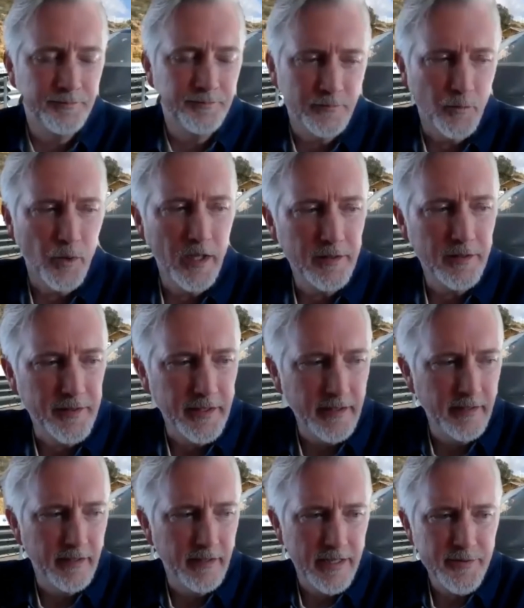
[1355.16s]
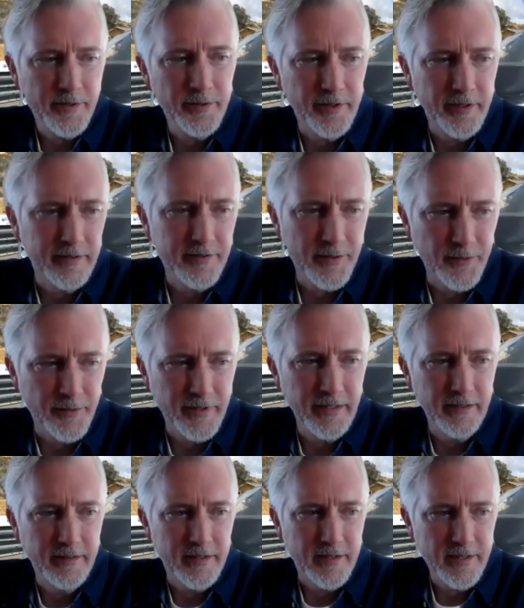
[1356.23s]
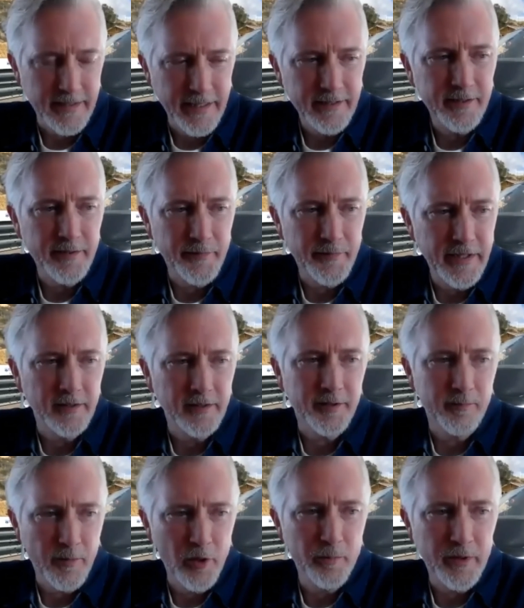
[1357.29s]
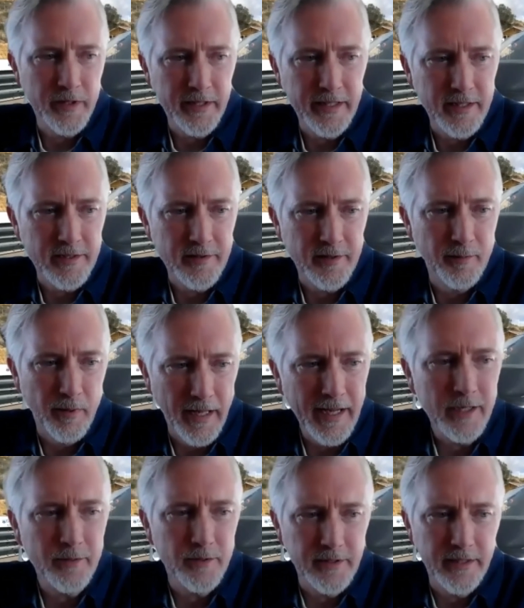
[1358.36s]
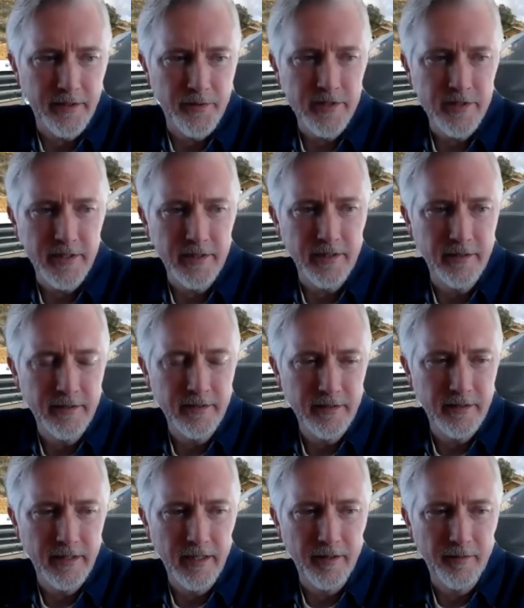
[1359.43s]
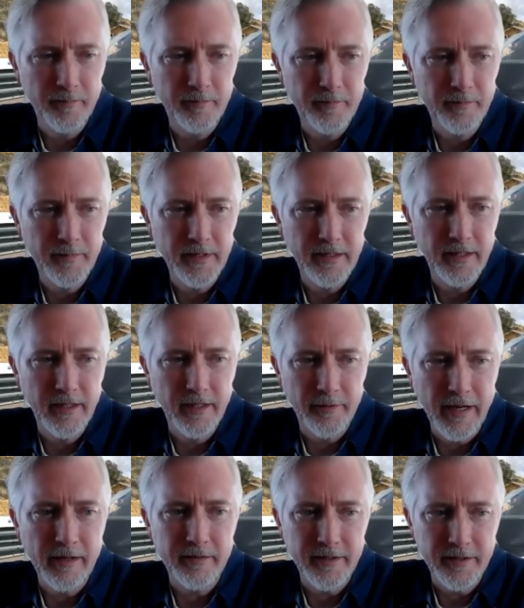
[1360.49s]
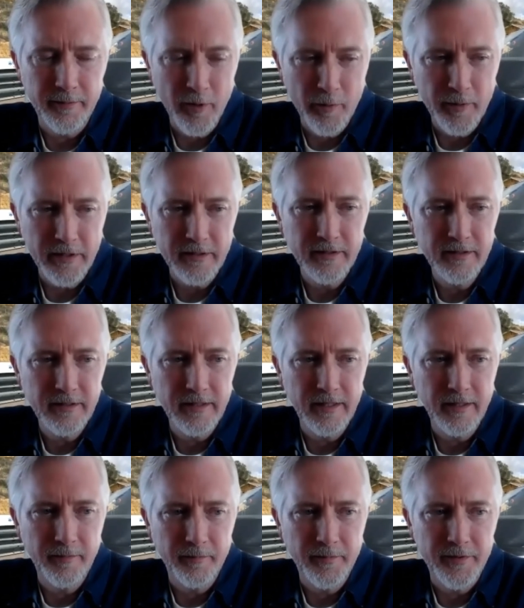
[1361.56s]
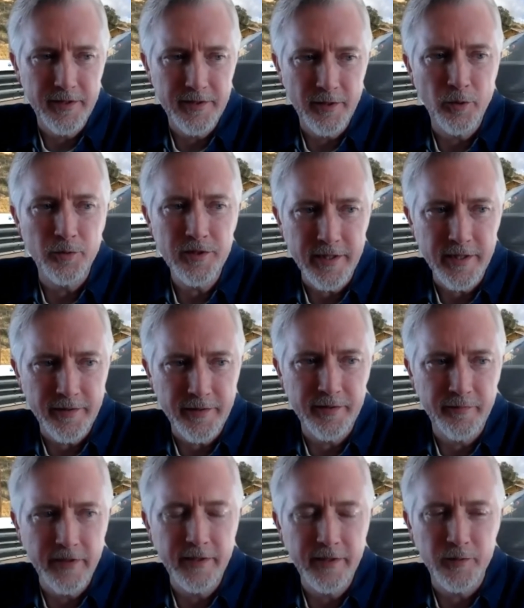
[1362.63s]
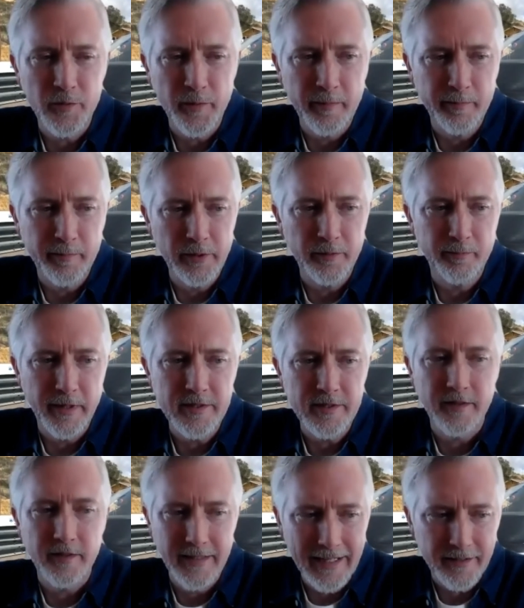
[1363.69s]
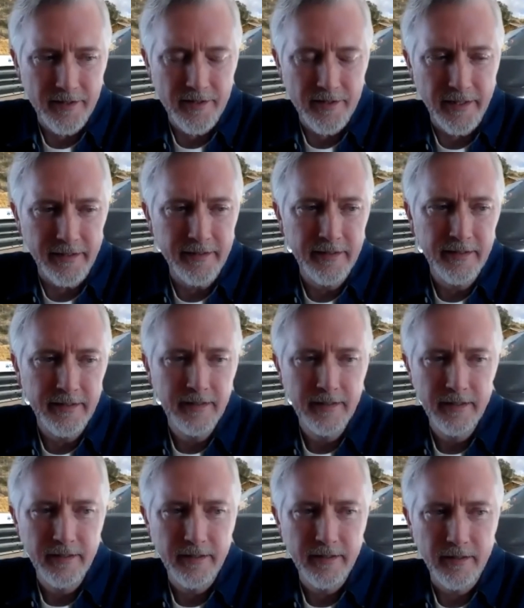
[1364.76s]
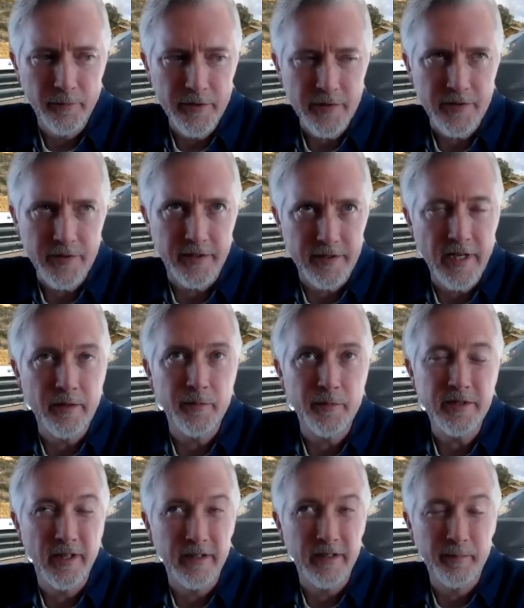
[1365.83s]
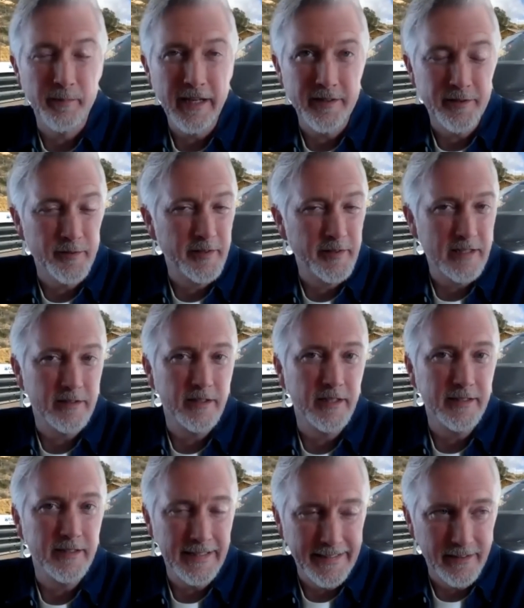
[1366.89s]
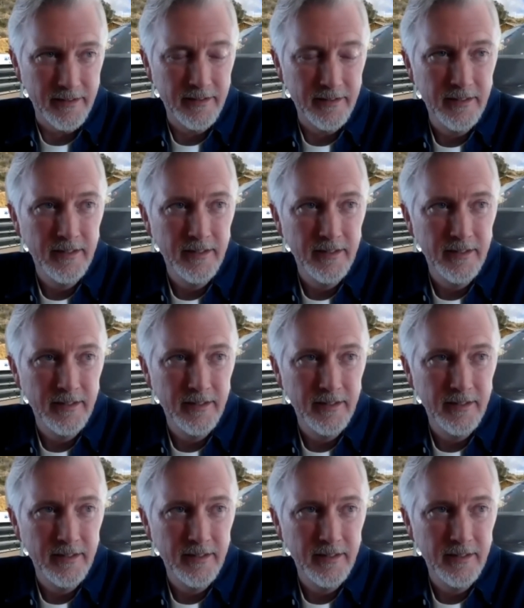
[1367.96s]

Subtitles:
Well, as you know, the state of the vehicle at the moment is the black one that you see around at the moment. There's a whole series of vehicles being built based on that design, which is a design we started back in 2019.